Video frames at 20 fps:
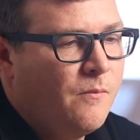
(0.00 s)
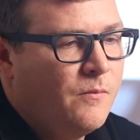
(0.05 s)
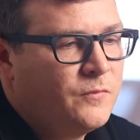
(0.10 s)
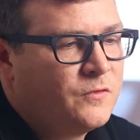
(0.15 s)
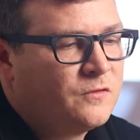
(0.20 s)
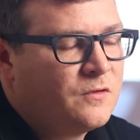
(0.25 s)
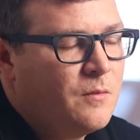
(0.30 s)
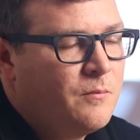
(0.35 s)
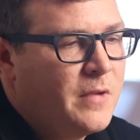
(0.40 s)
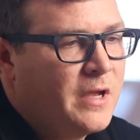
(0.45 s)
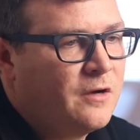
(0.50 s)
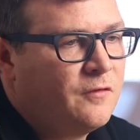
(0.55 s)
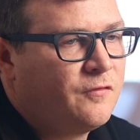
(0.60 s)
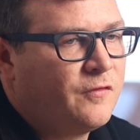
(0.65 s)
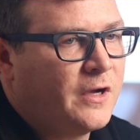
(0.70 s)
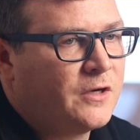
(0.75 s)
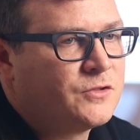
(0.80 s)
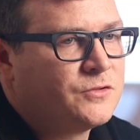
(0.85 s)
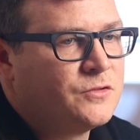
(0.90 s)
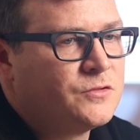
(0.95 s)
Some
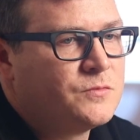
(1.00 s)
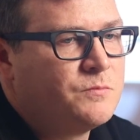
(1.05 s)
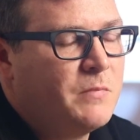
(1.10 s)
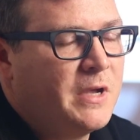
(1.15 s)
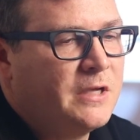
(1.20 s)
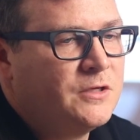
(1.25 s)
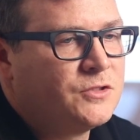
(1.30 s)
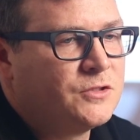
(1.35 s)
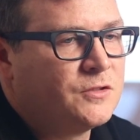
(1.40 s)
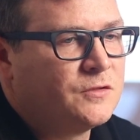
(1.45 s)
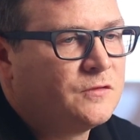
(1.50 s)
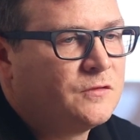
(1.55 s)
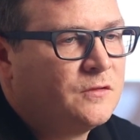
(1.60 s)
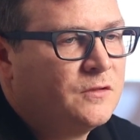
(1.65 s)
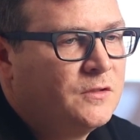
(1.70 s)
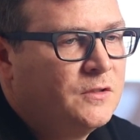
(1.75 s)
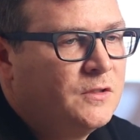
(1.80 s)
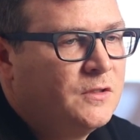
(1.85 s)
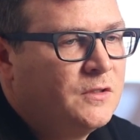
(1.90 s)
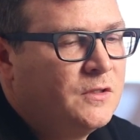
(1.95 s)
manufacturers may just
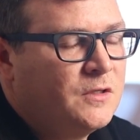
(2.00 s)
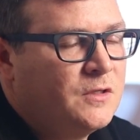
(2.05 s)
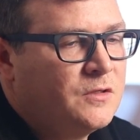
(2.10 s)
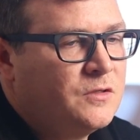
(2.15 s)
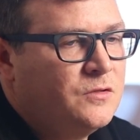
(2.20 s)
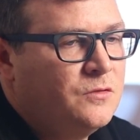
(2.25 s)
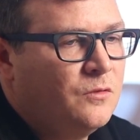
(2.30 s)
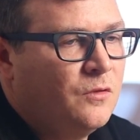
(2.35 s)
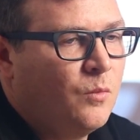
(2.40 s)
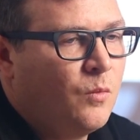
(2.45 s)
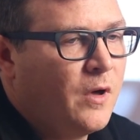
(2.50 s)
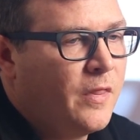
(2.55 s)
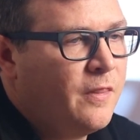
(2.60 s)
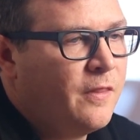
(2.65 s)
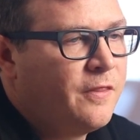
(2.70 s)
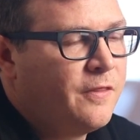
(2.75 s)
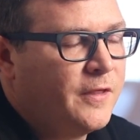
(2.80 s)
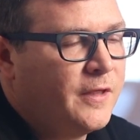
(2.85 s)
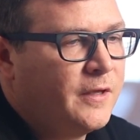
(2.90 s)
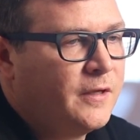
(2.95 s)
do the
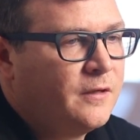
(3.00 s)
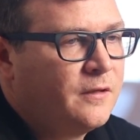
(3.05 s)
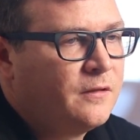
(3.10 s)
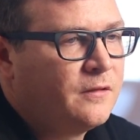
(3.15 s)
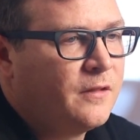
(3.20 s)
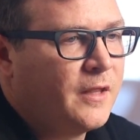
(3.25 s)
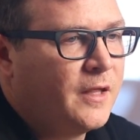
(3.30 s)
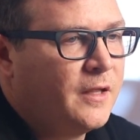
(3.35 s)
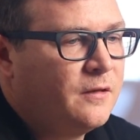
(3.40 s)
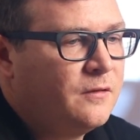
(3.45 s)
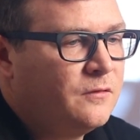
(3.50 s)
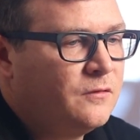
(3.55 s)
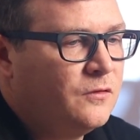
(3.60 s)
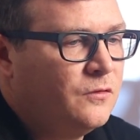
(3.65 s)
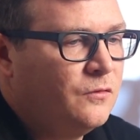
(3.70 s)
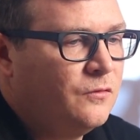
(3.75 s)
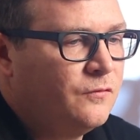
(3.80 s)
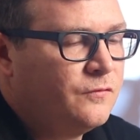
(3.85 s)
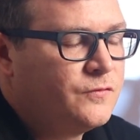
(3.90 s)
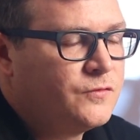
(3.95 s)
one thing that
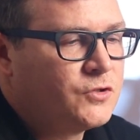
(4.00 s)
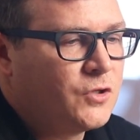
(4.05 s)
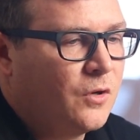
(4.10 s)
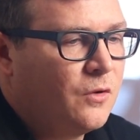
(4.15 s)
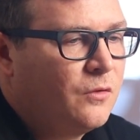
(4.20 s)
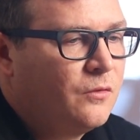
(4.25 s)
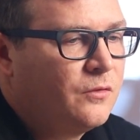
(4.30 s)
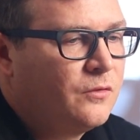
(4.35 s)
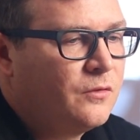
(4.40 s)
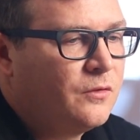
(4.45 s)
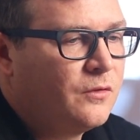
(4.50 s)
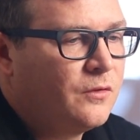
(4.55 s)
you've shown.